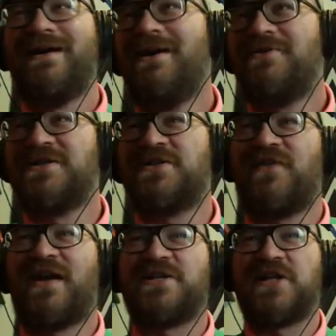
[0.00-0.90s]
we just
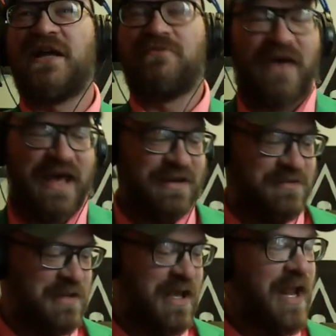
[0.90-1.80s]
fought a giant bat,
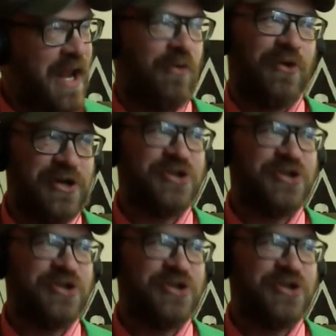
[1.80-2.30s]
and now we're in a